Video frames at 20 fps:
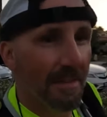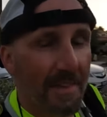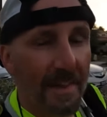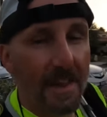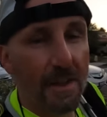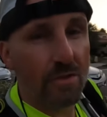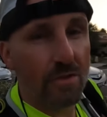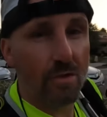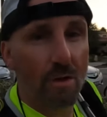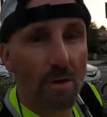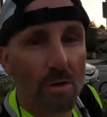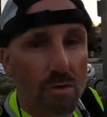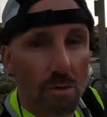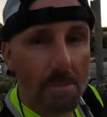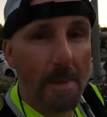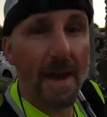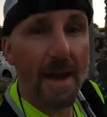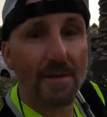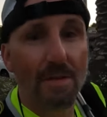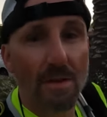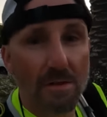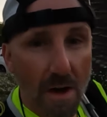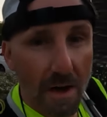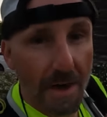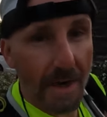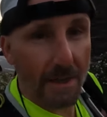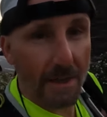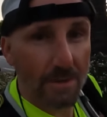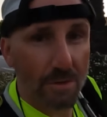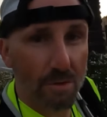these shoes are made for
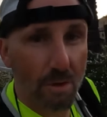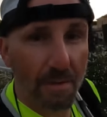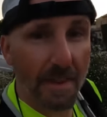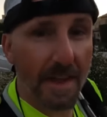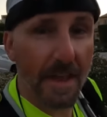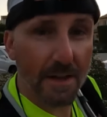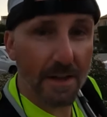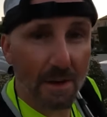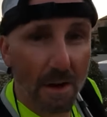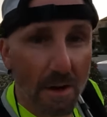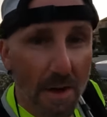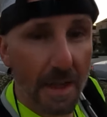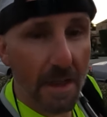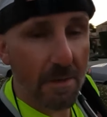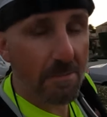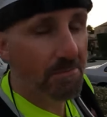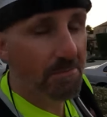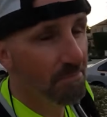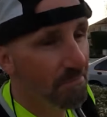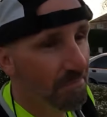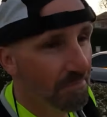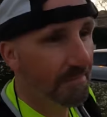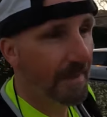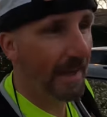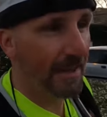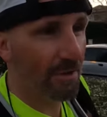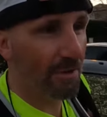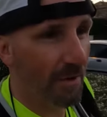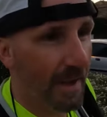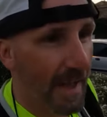running, so if they get dirty,
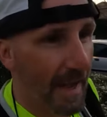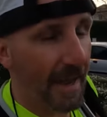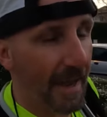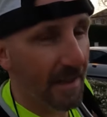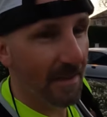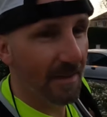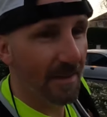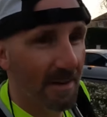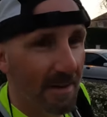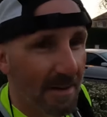that's okay.